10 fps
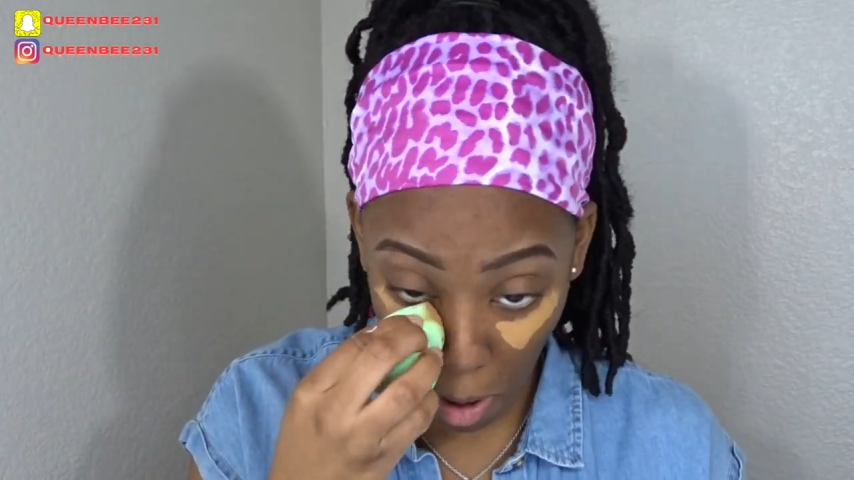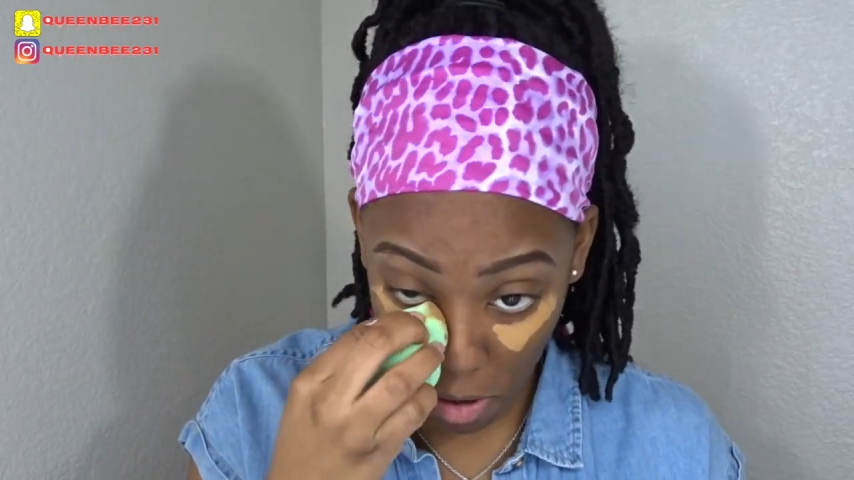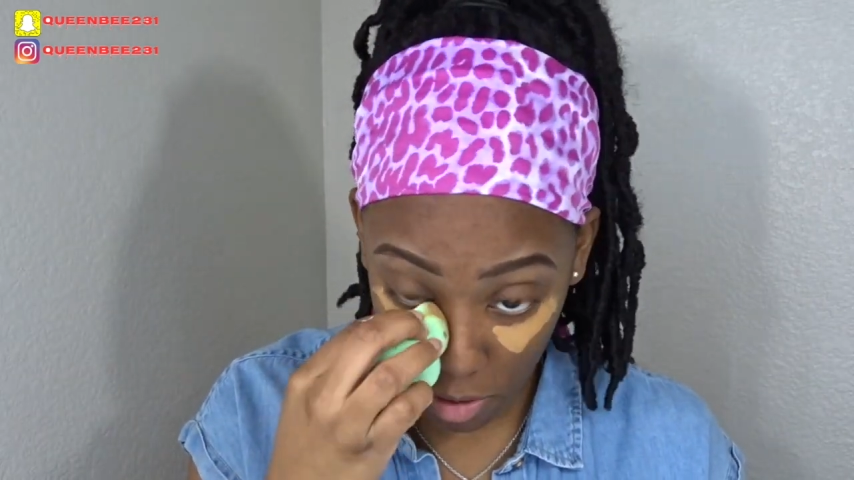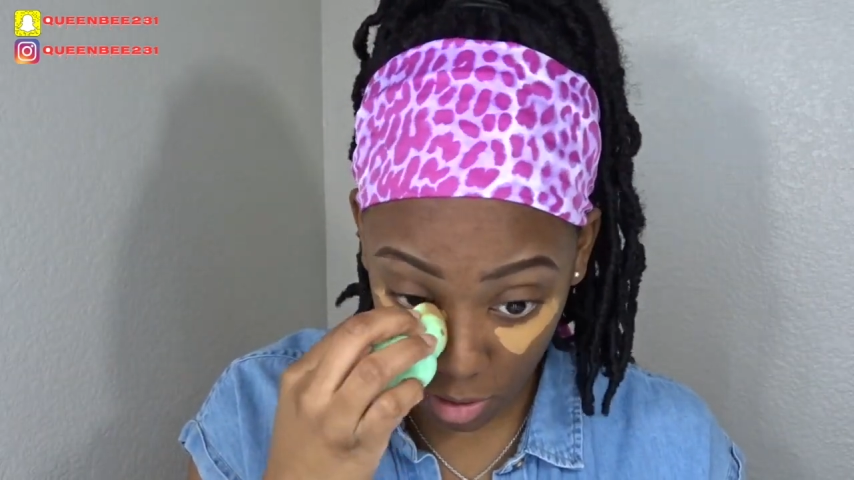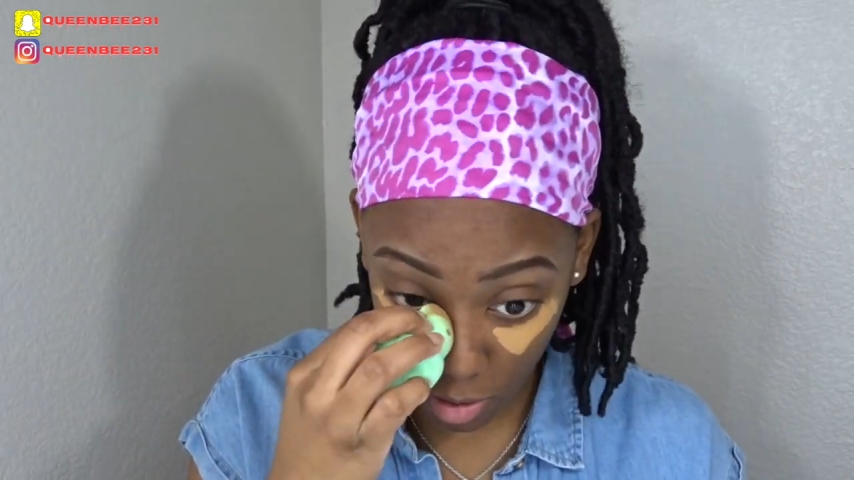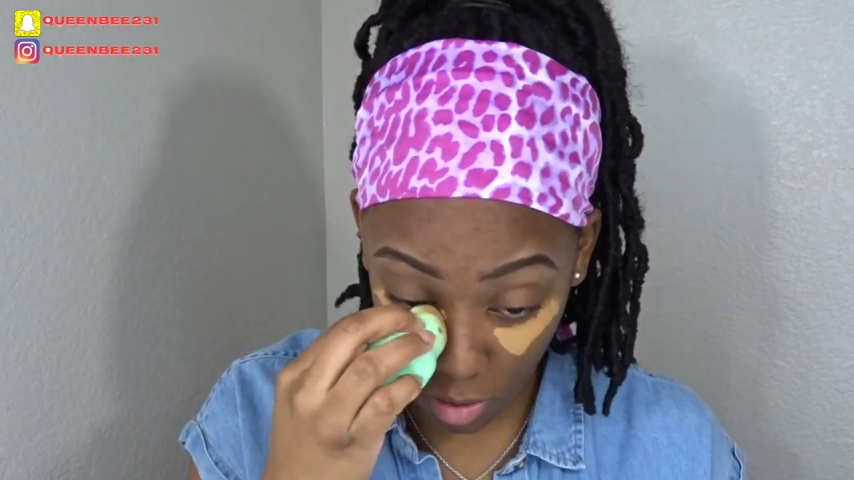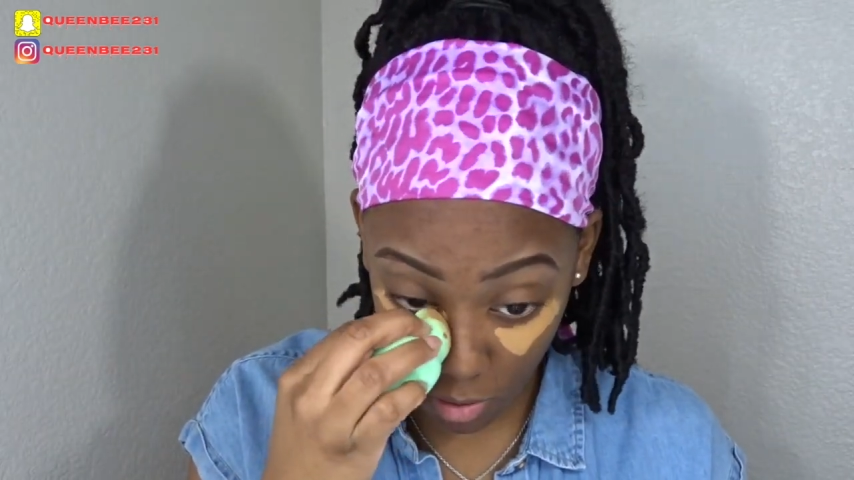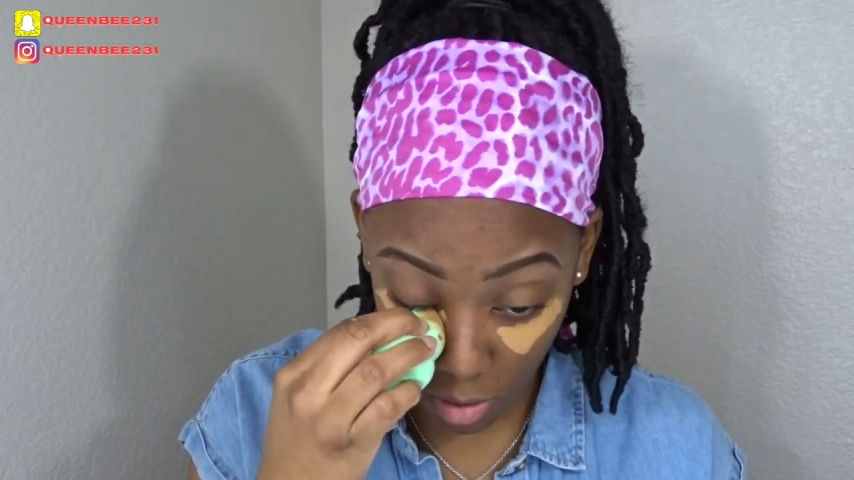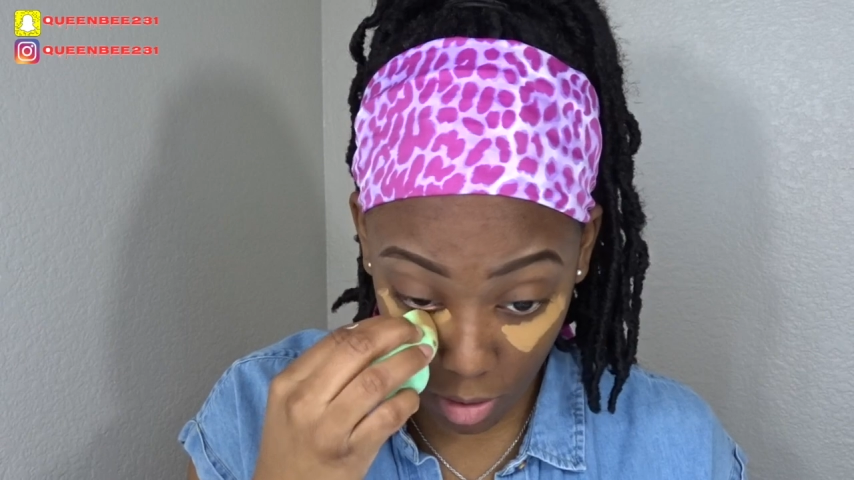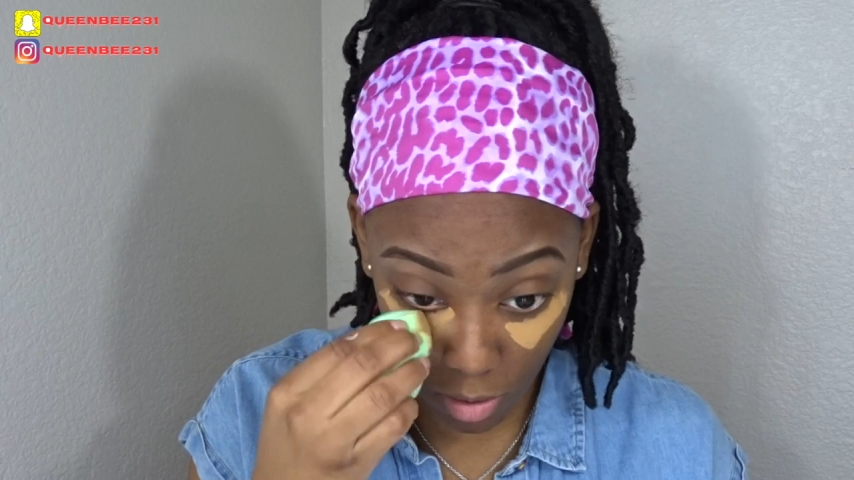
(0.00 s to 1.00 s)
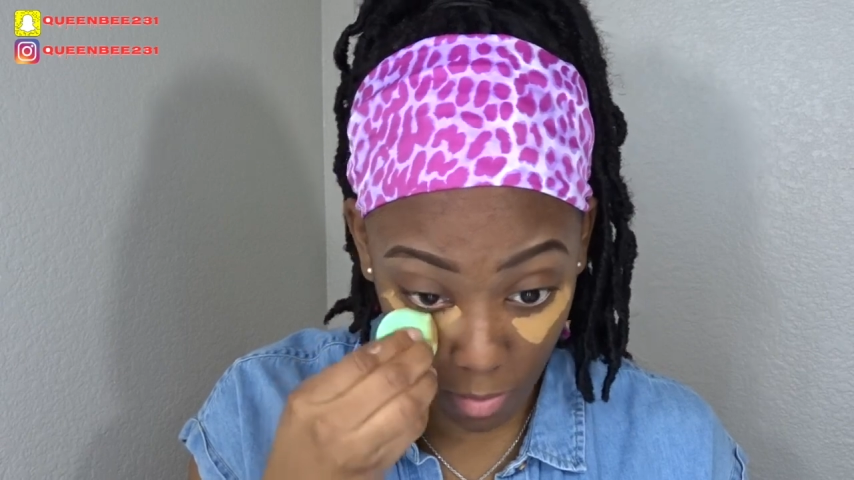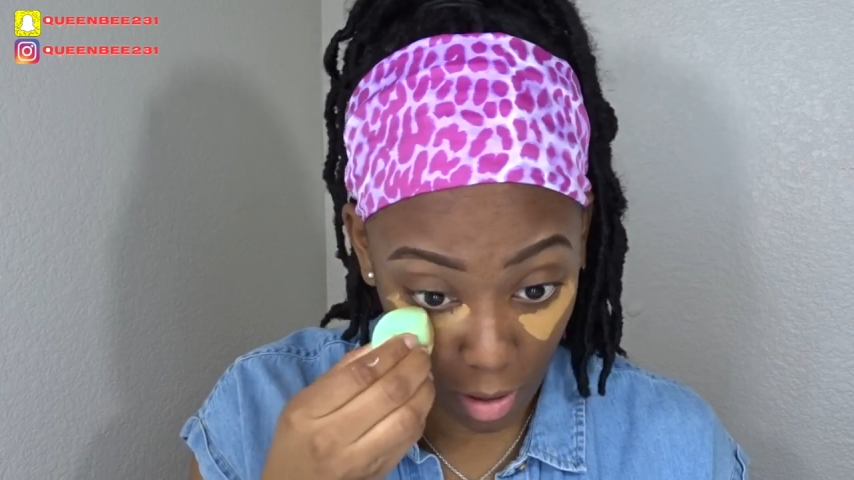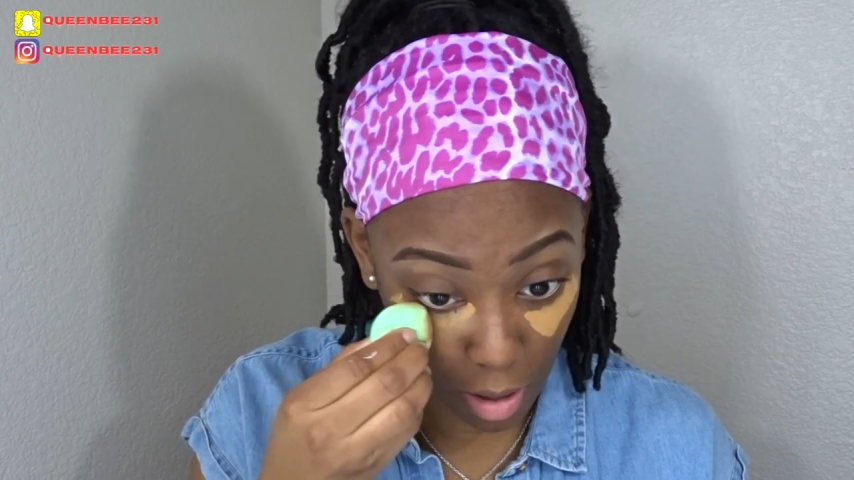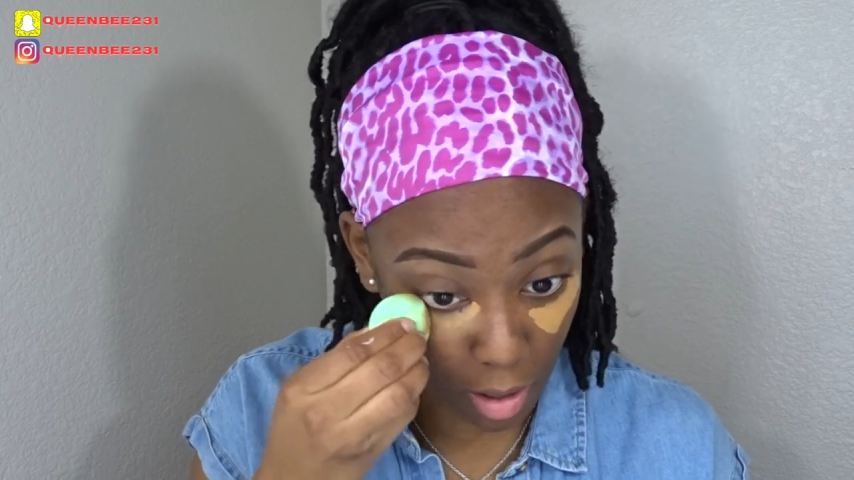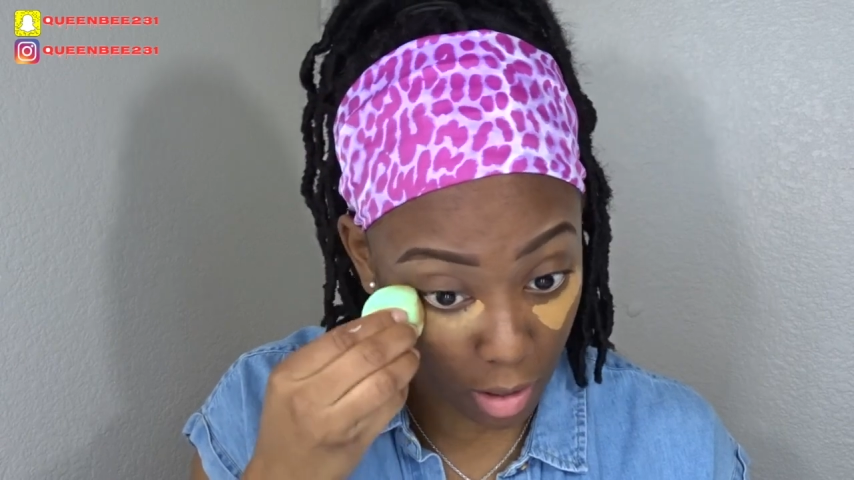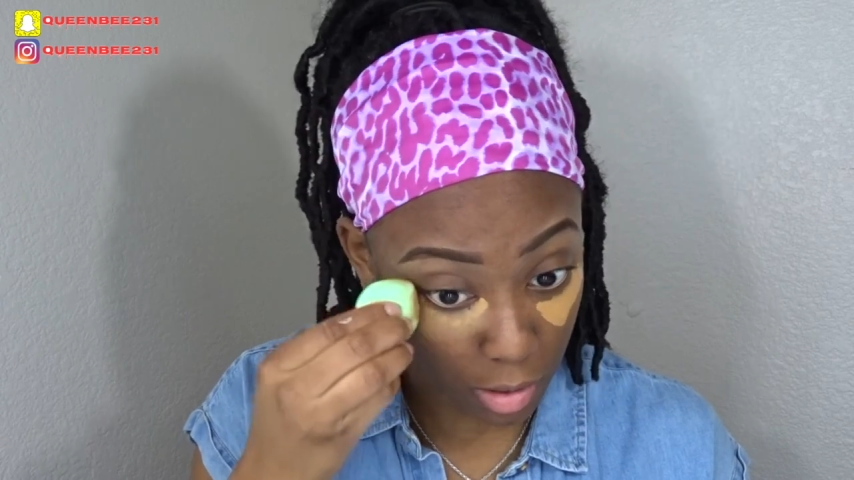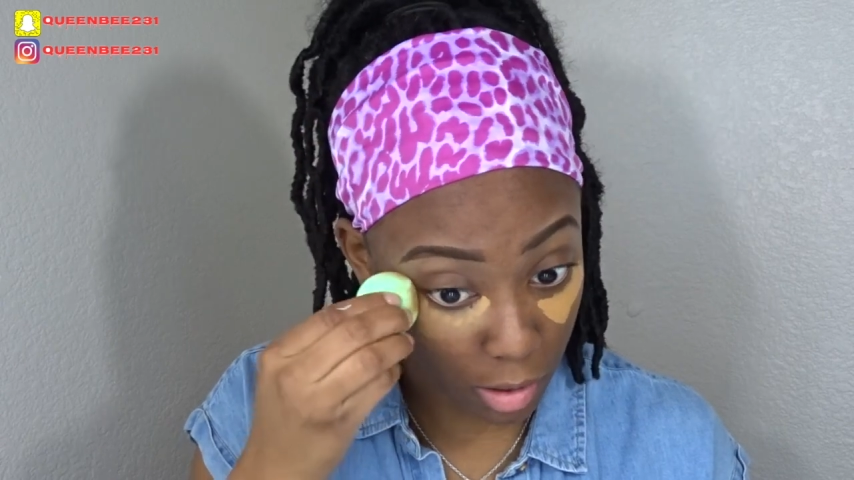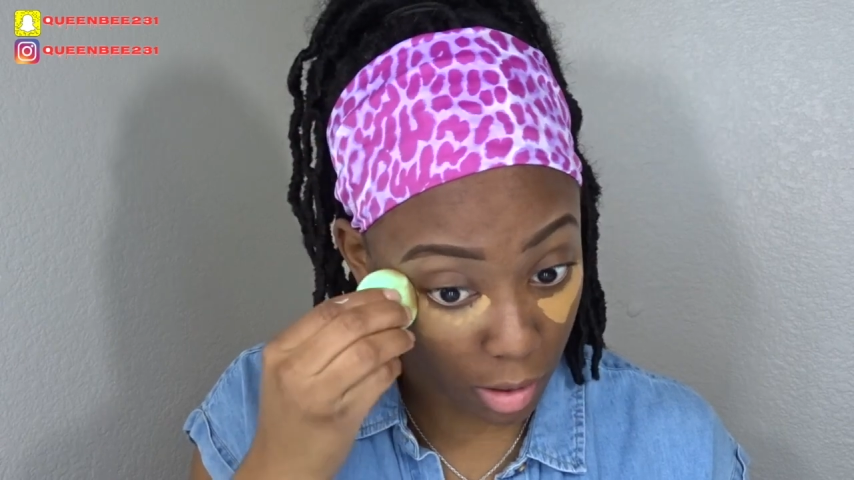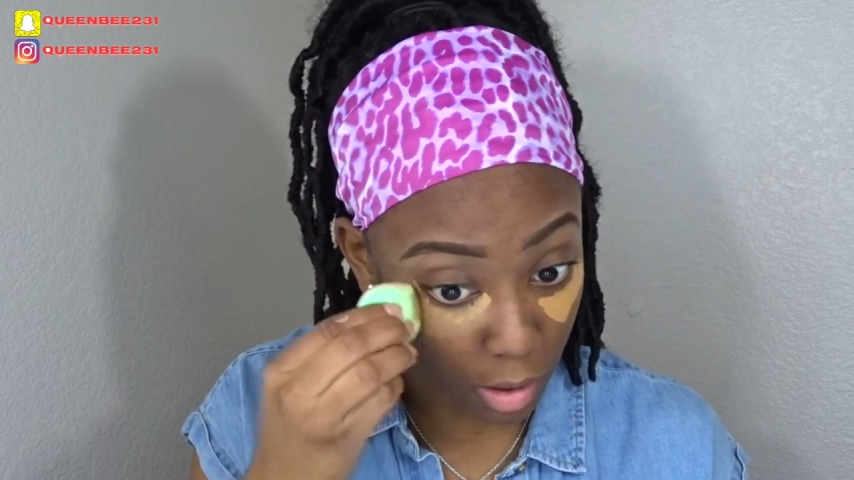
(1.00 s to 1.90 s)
and just go under my eyes